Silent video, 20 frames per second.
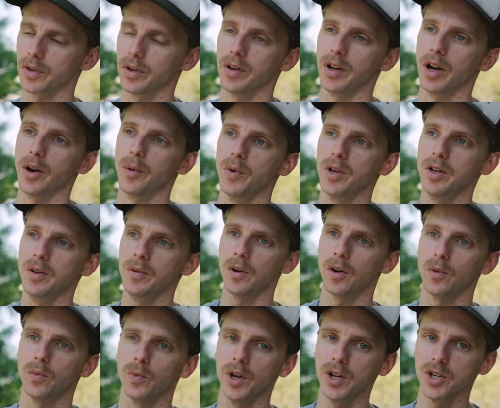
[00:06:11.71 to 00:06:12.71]
And we
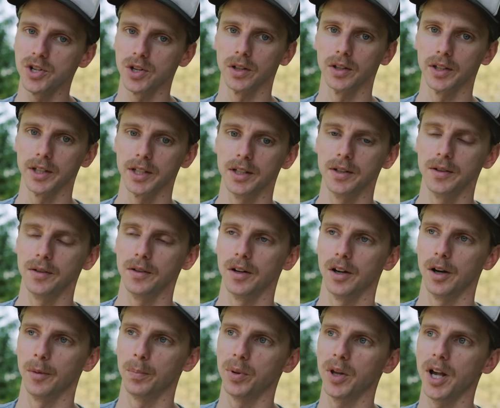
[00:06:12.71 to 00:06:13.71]
originally
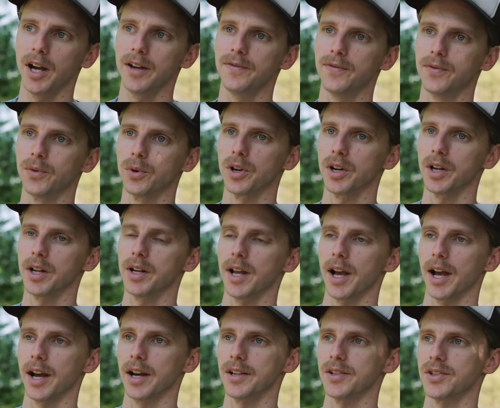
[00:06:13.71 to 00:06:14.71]
applied for it
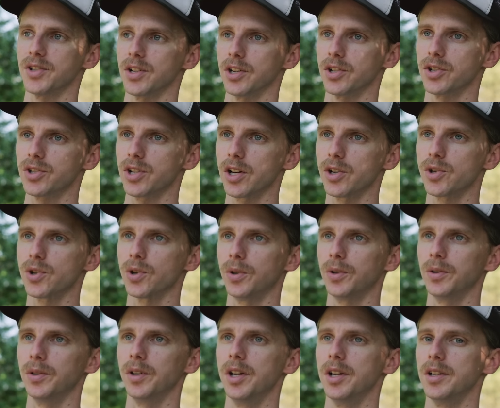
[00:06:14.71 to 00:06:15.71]
as an
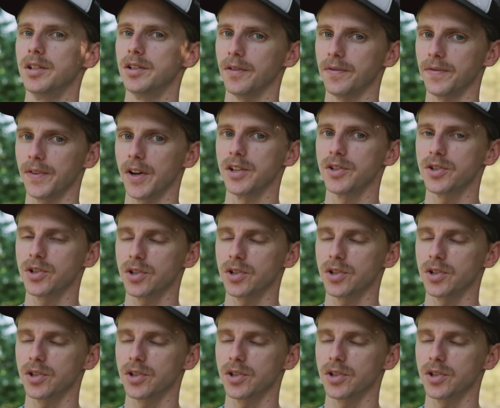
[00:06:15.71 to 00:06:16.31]
essential defense